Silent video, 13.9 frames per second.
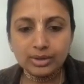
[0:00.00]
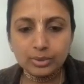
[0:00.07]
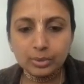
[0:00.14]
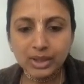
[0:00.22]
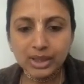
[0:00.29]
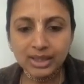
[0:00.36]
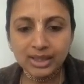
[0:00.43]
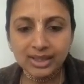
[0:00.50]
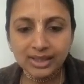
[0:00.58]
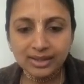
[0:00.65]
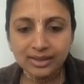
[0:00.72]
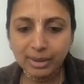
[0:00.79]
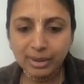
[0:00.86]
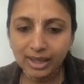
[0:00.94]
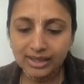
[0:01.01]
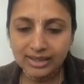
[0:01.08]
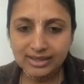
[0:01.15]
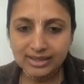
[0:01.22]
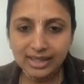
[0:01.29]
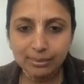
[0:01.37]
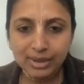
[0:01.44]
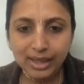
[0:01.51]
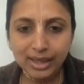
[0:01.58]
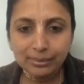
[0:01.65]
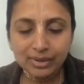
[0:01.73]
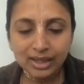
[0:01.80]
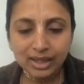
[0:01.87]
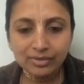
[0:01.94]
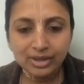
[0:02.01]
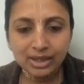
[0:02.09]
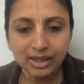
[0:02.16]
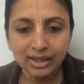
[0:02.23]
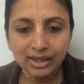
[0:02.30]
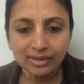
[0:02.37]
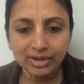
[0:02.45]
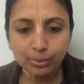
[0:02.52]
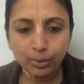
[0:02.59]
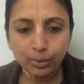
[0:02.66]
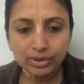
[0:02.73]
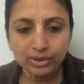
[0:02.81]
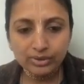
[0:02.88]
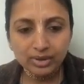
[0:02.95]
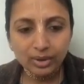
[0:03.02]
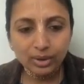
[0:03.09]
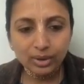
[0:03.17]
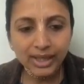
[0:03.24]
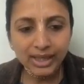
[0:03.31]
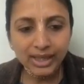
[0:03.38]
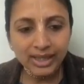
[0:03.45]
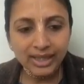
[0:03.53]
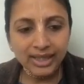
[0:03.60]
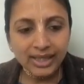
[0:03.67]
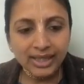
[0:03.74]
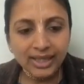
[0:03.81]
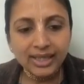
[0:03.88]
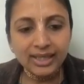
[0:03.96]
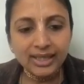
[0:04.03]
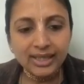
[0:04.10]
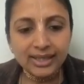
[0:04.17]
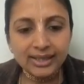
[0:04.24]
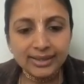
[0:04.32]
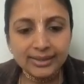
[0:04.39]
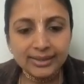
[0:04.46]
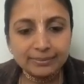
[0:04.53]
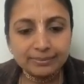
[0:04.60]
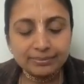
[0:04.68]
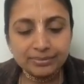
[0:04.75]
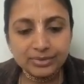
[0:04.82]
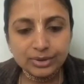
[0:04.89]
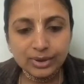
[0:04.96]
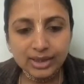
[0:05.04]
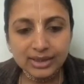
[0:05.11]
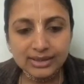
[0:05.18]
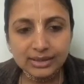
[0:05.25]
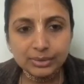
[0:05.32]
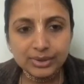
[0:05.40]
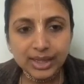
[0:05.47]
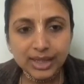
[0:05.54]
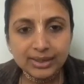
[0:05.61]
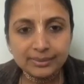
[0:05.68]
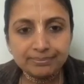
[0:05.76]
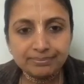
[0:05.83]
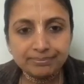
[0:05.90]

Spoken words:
and sweet, but at the same time cover the relevant points. All right. So let's do that.